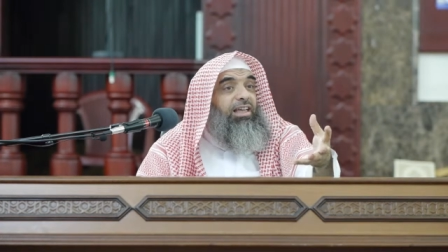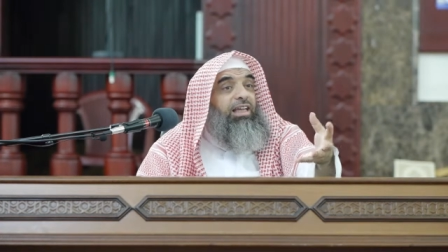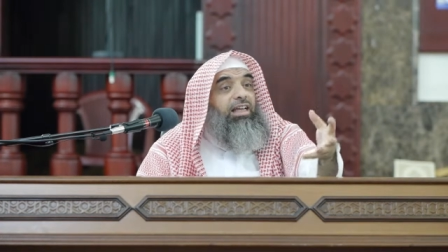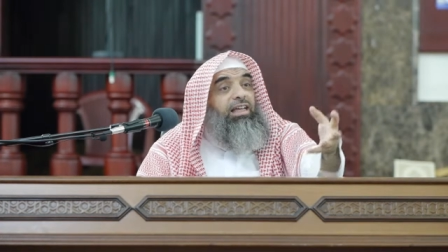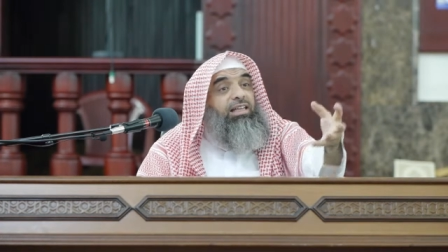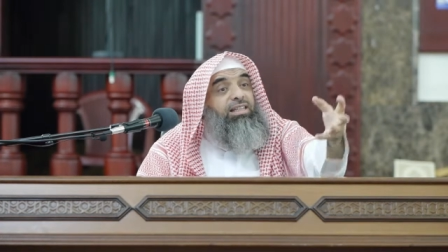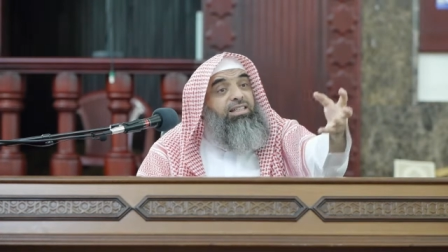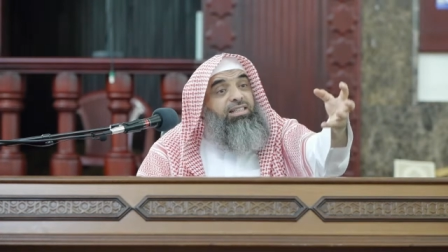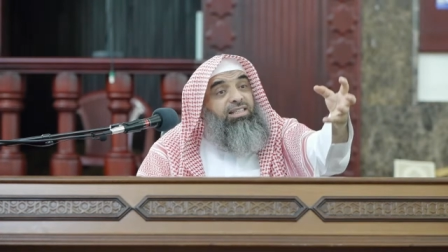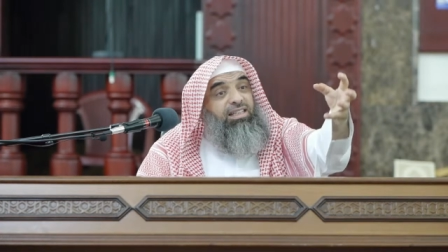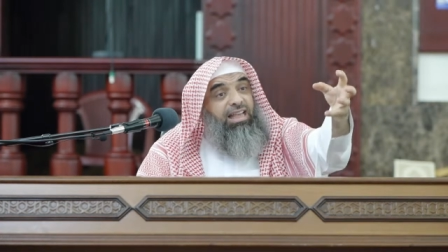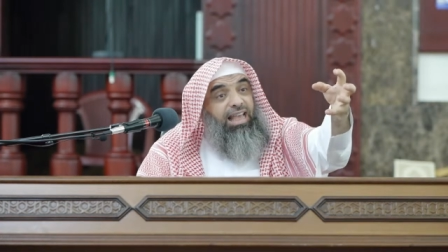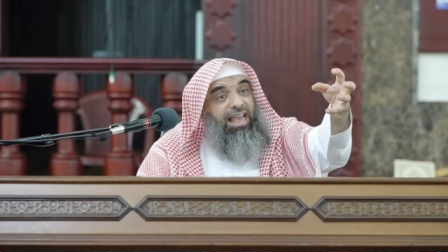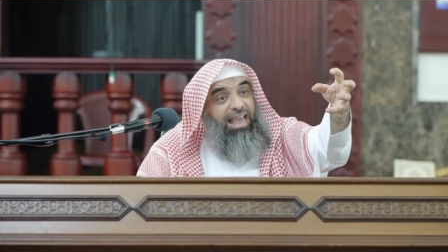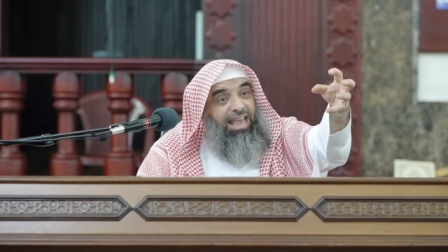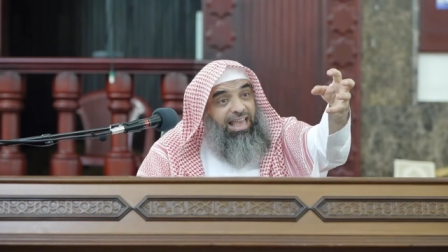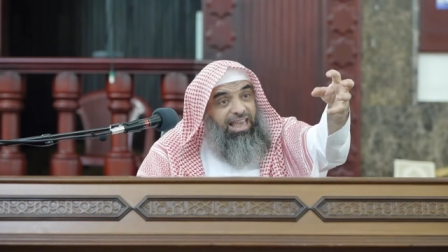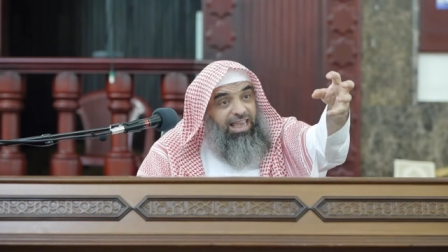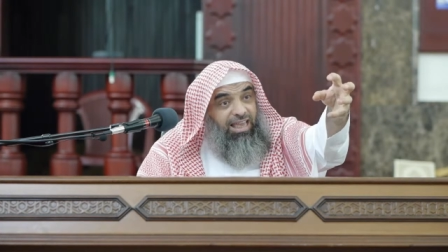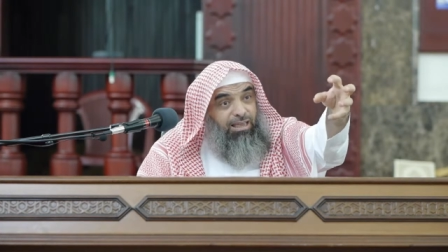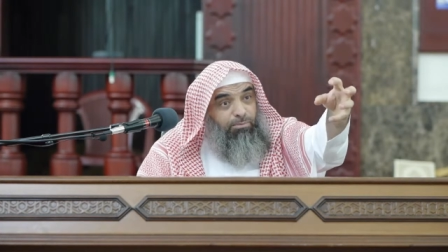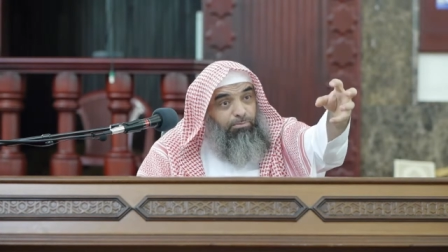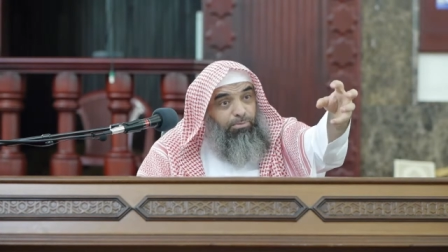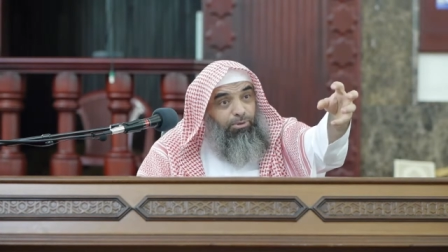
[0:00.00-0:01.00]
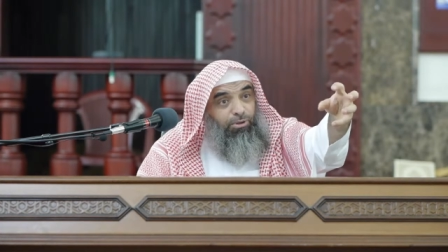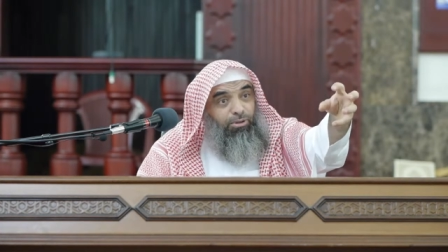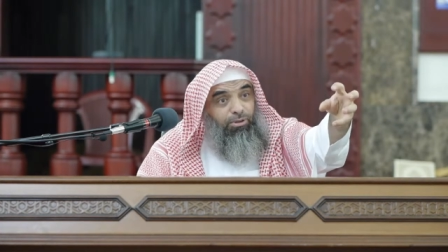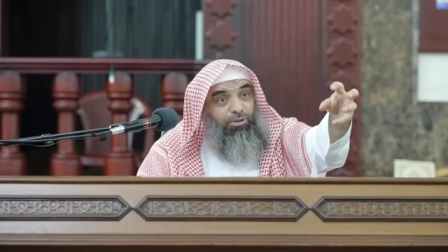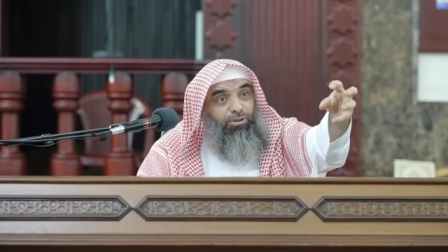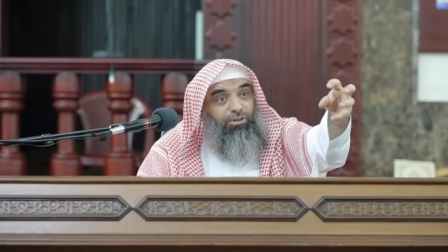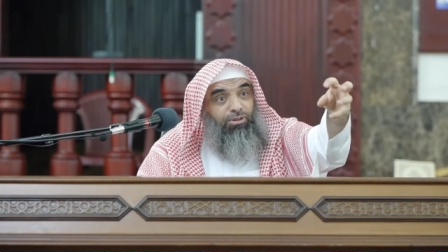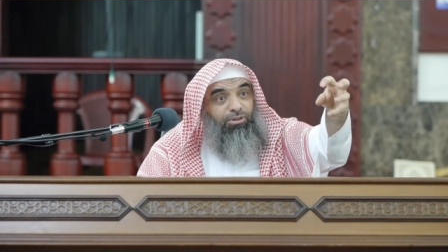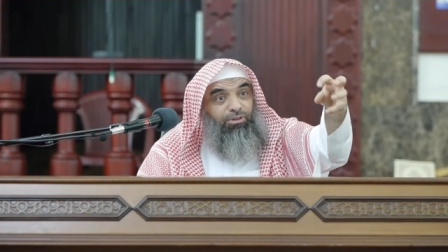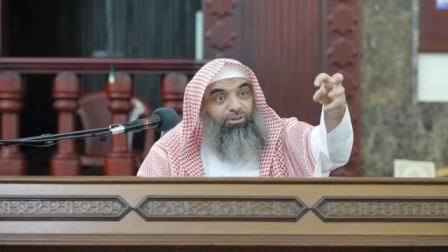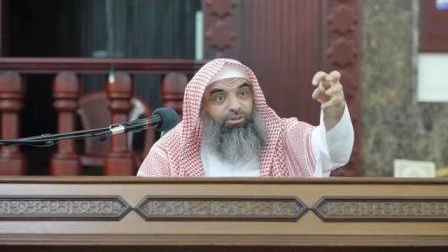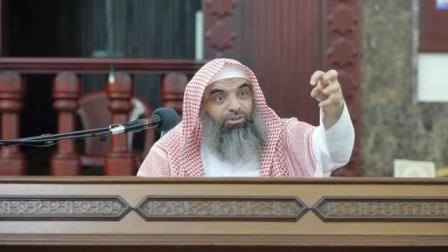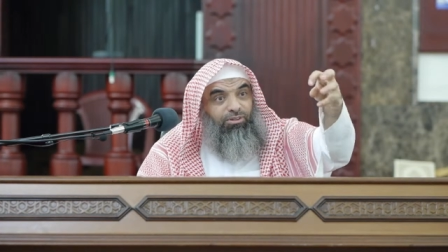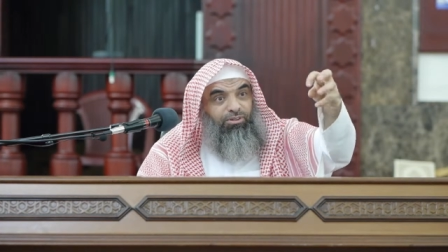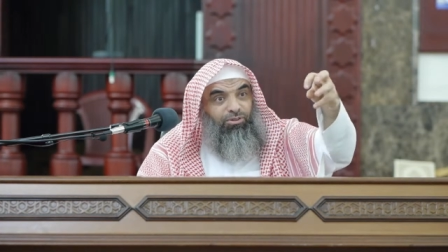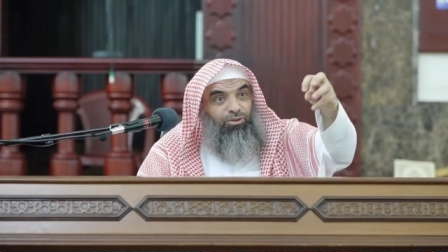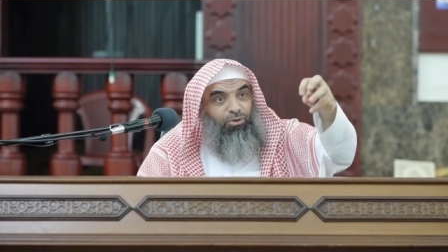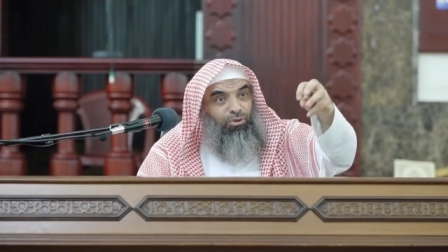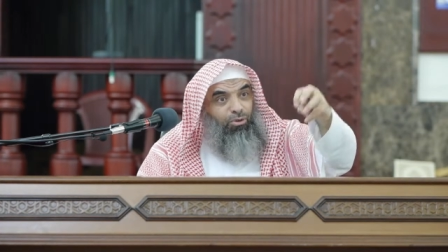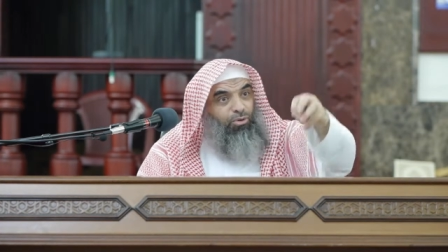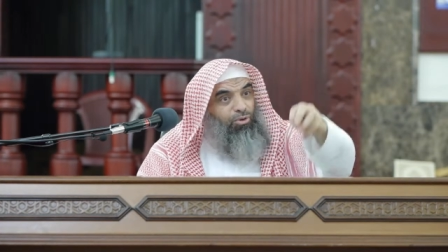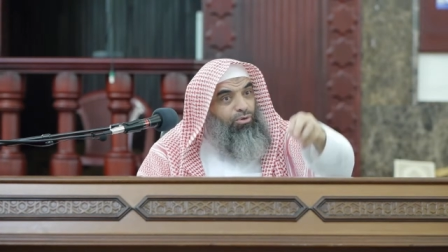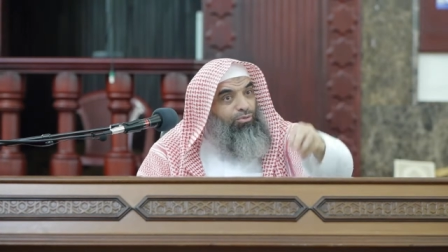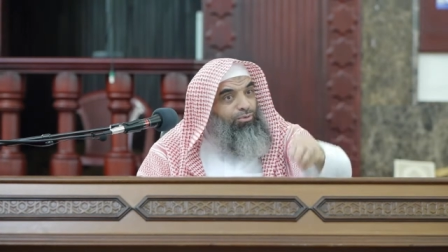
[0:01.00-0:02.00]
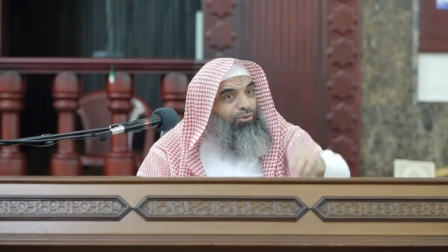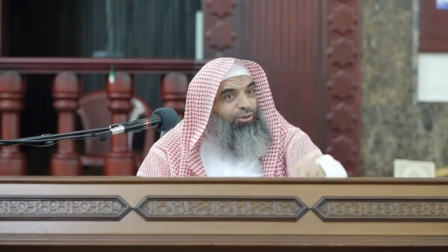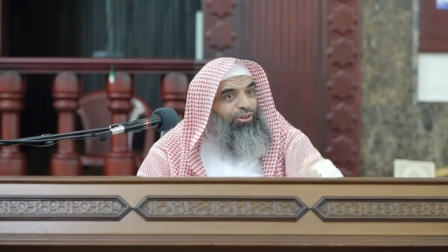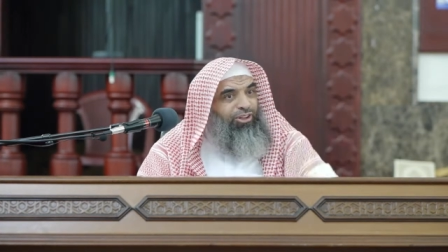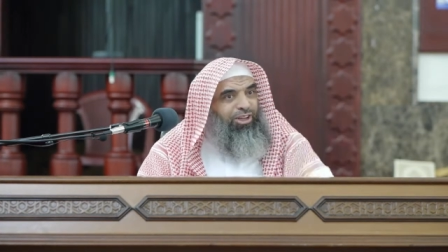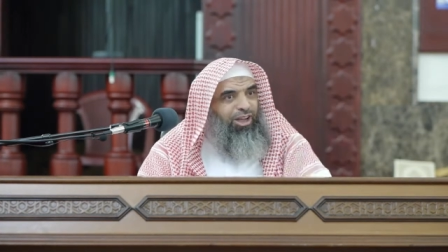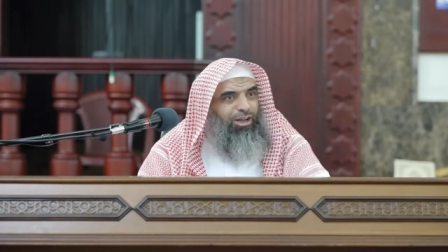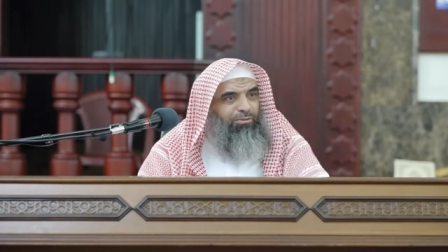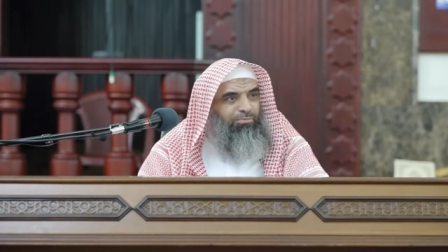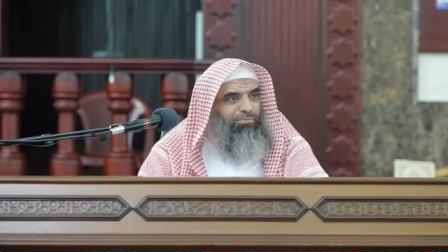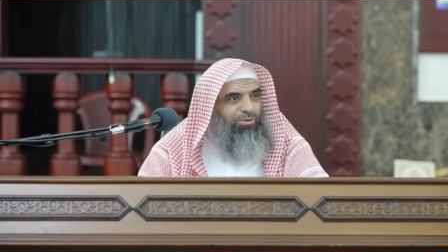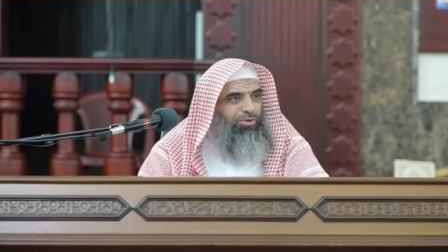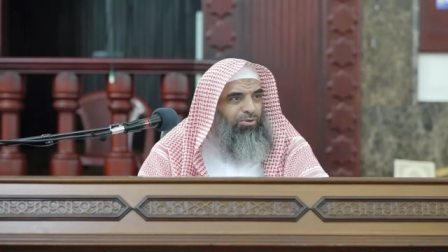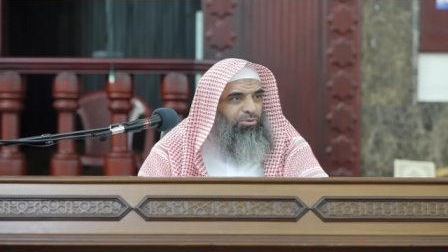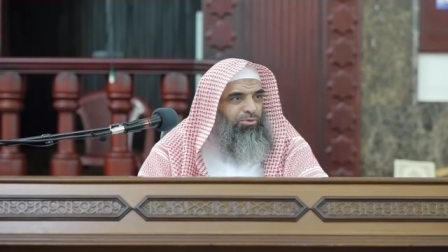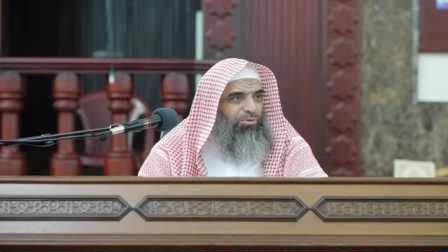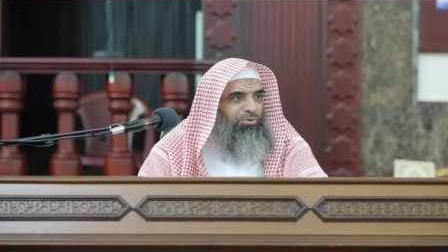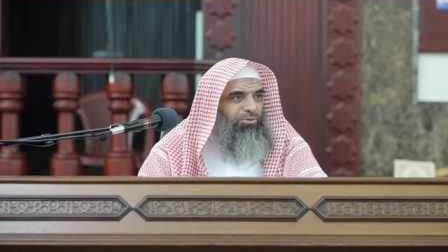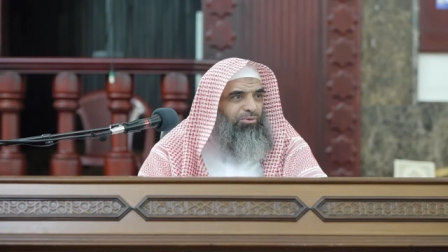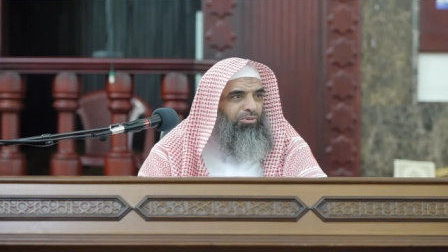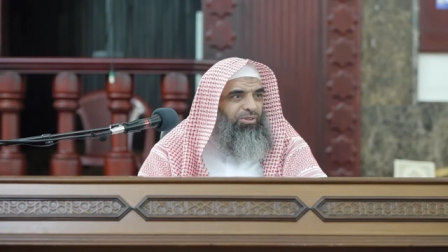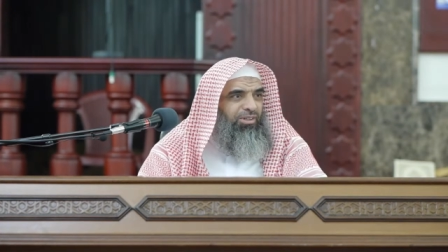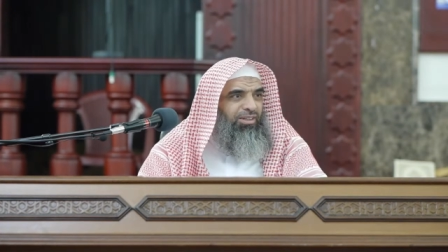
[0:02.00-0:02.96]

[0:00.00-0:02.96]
is able to overcome you